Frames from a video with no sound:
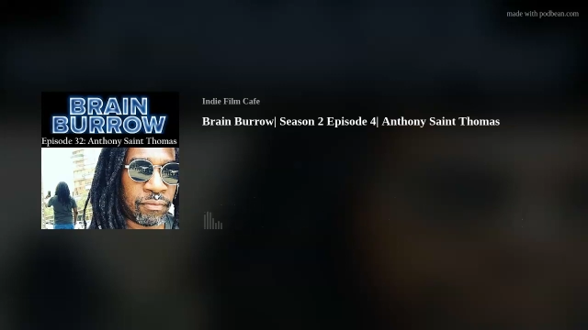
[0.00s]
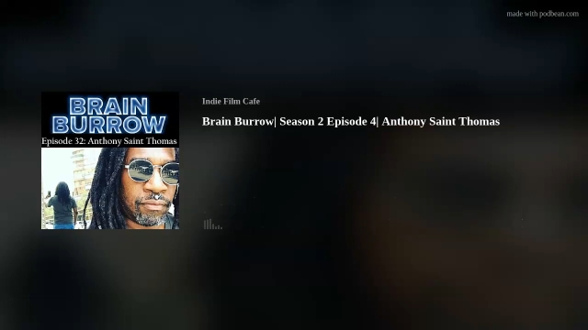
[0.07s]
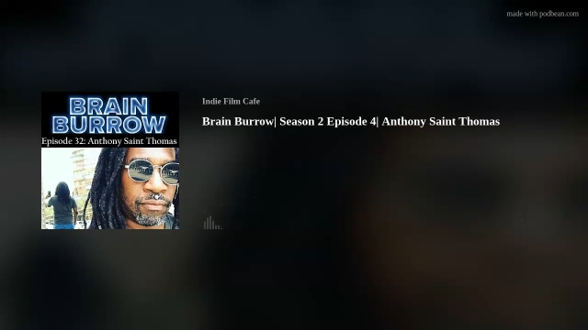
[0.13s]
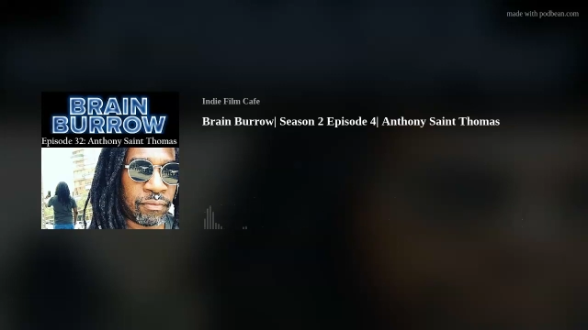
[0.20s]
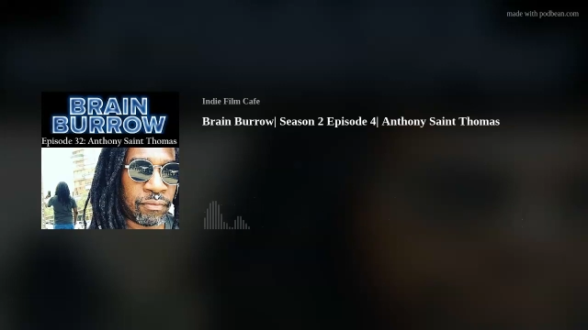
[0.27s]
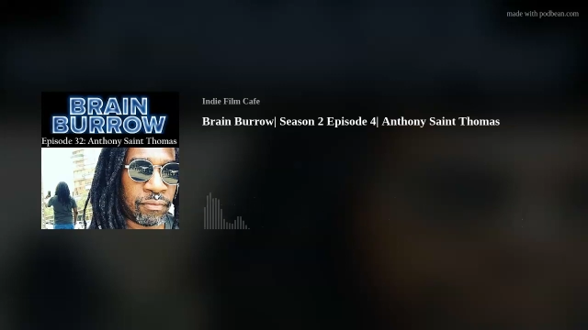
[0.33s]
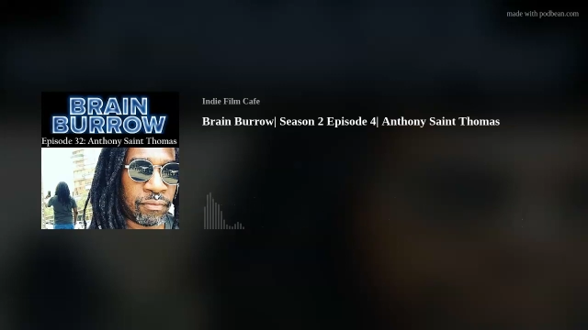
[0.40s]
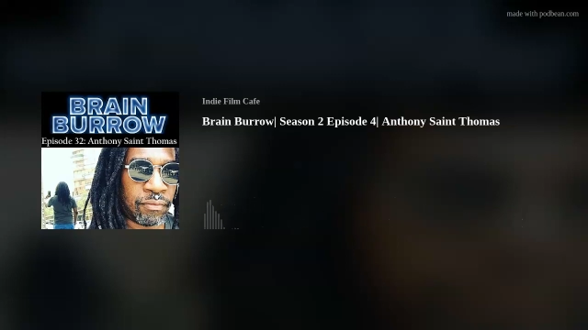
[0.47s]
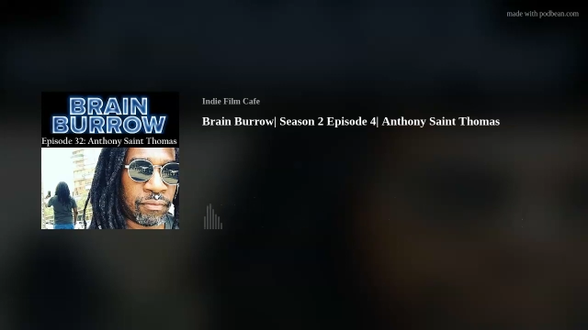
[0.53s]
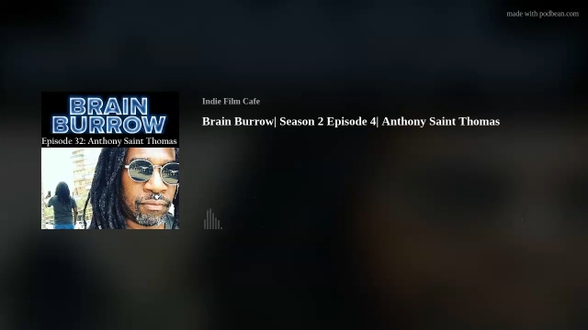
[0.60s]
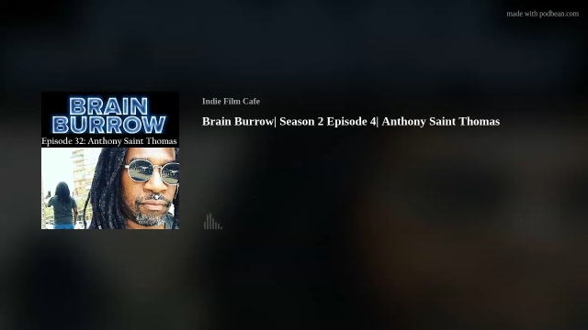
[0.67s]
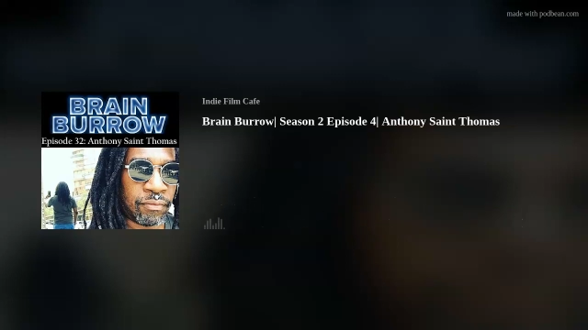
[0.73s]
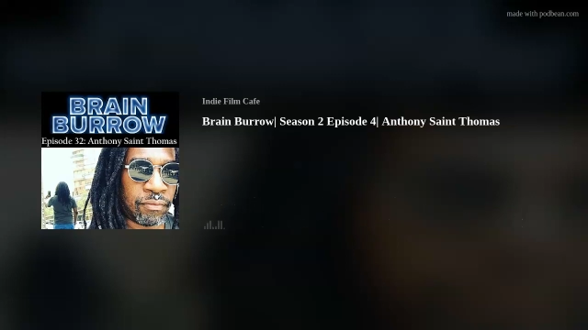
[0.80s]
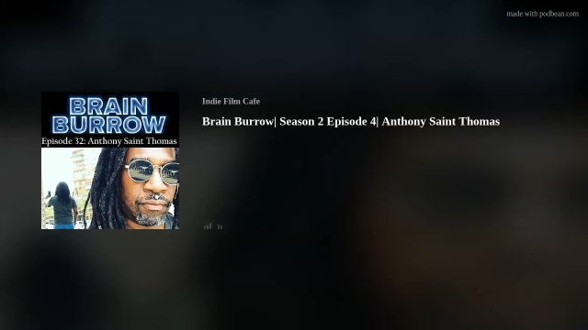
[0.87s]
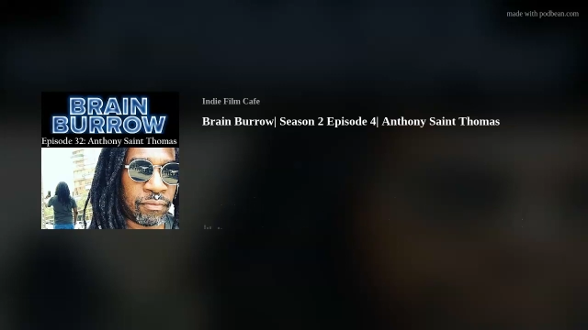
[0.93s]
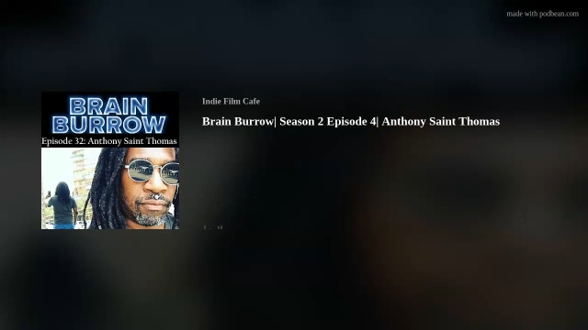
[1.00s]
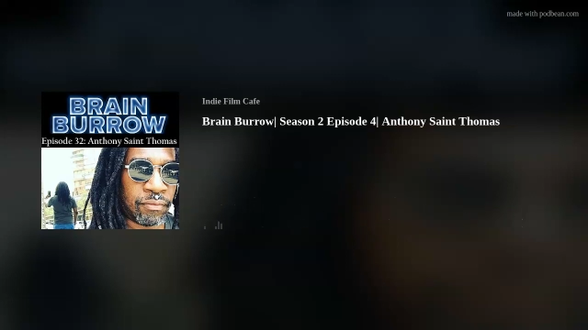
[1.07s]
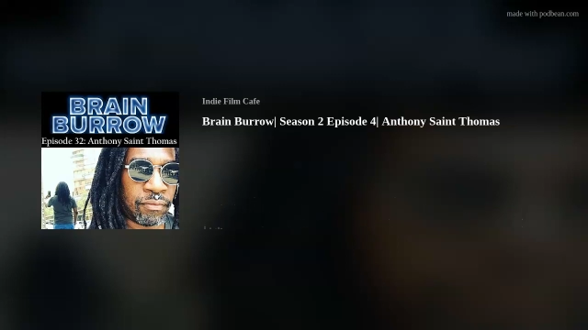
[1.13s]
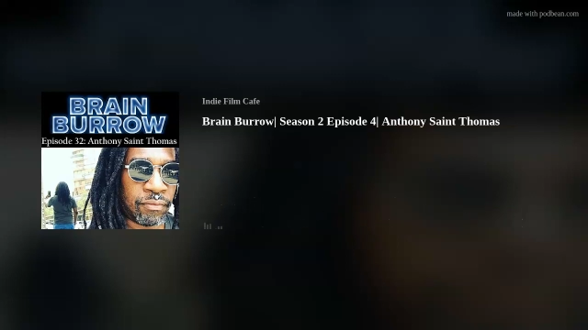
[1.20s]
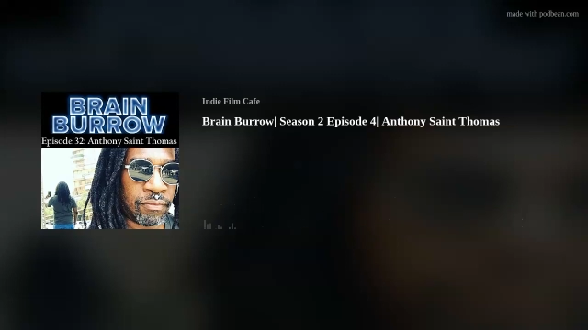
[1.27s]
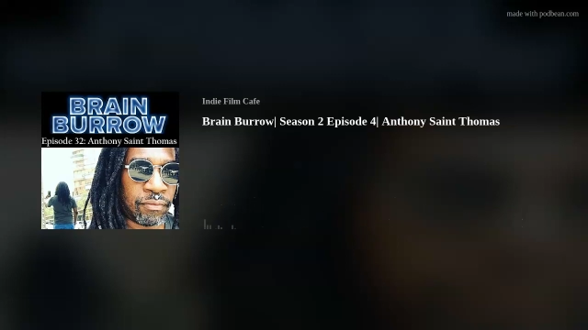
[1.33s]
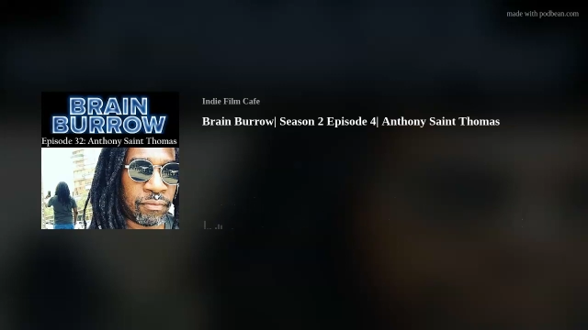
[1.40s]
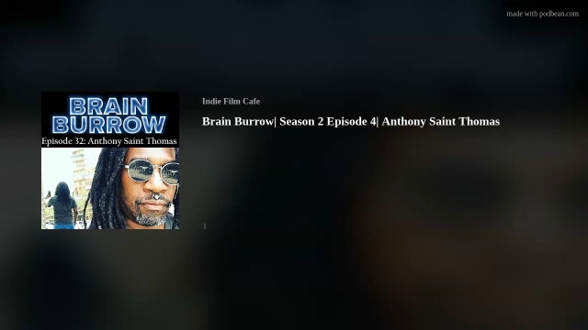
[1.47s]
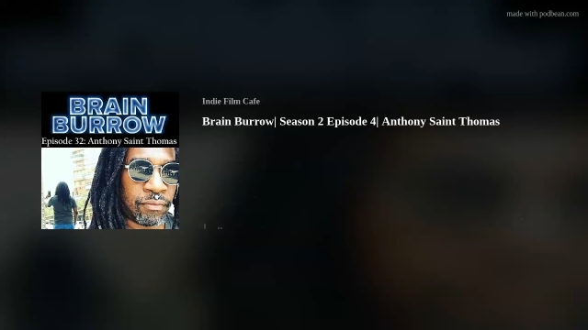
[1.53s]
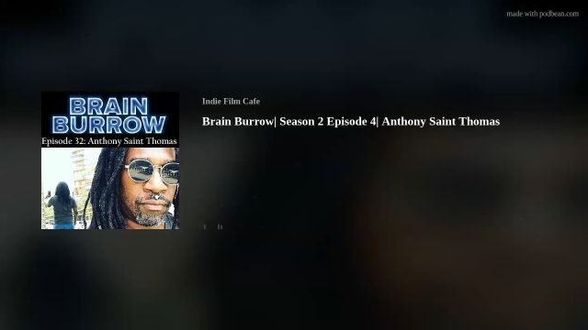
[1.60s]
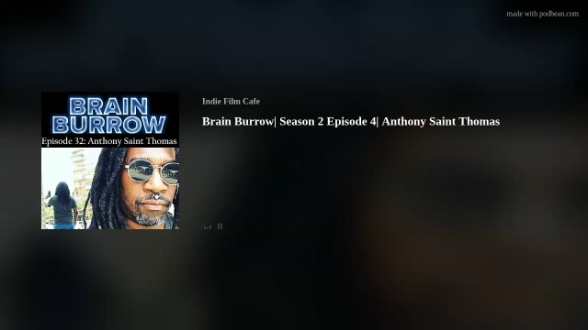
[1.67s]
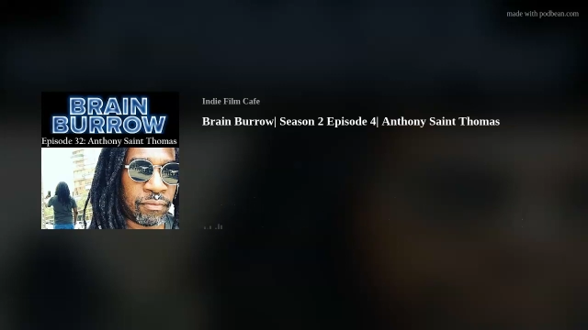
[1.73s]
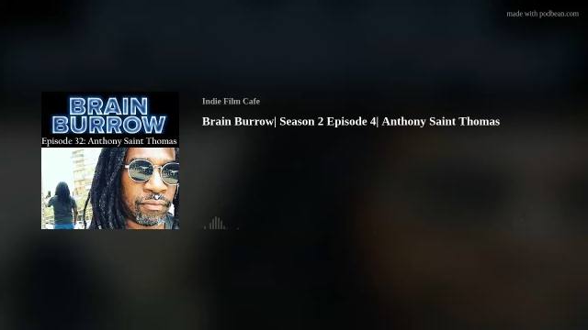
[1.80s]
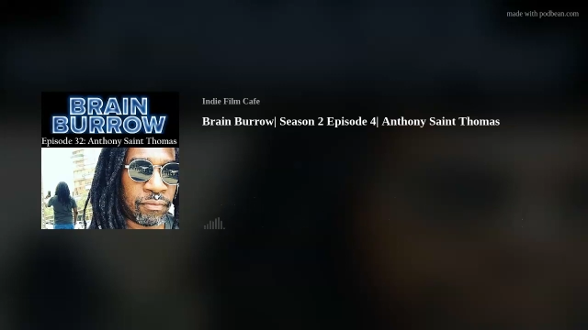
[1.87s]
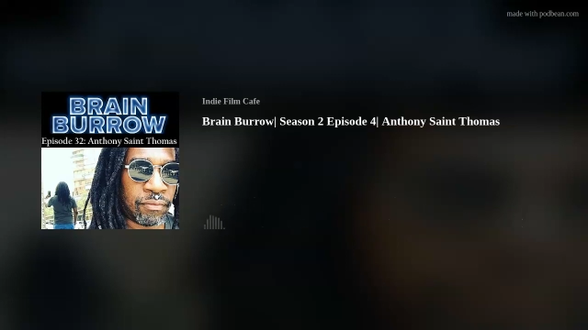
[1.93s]

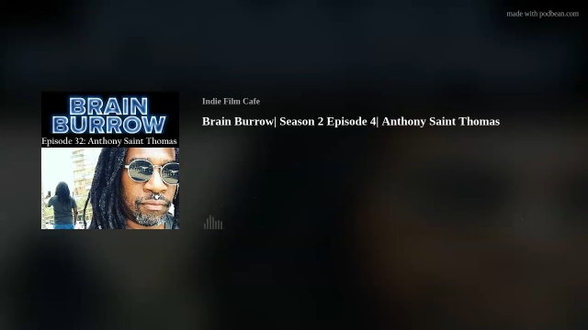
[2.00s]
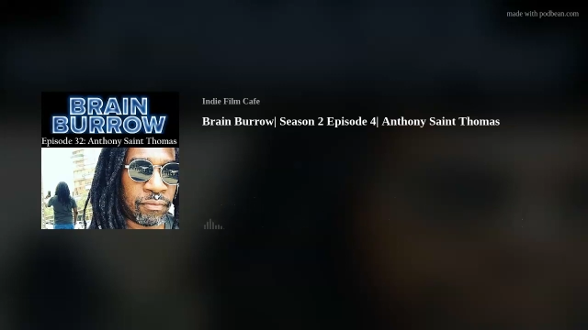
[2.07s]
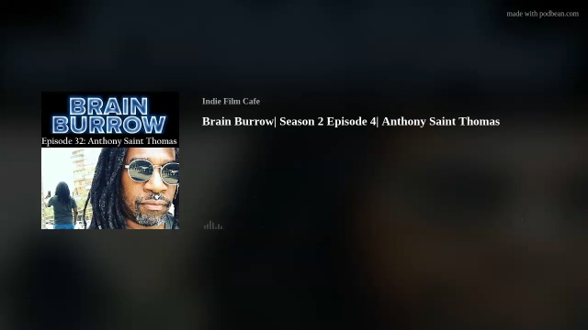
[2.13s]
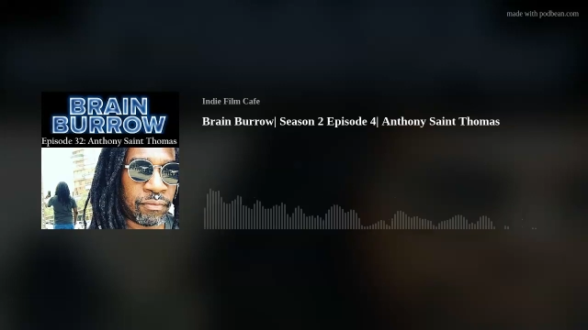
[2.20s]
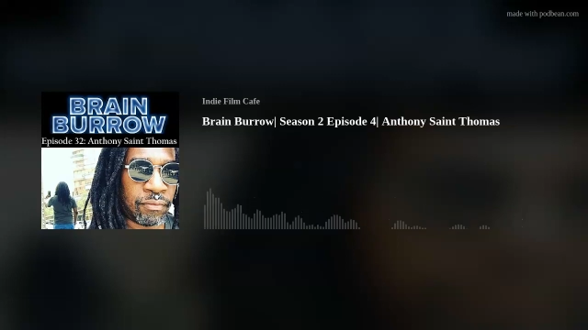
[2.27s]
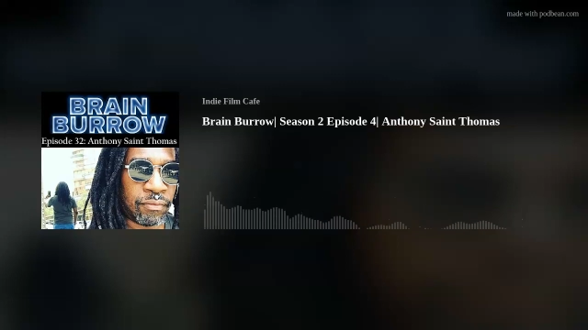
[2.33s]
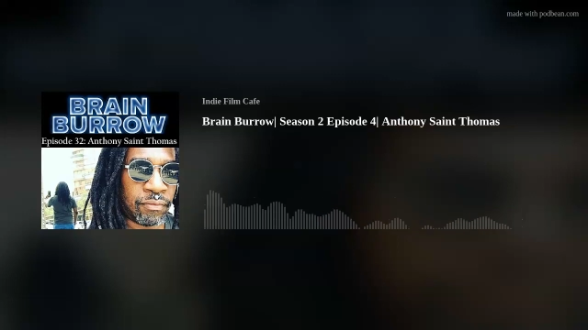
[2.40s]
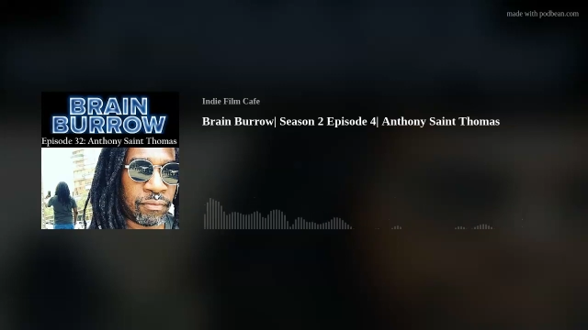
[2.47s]
(no one is talking)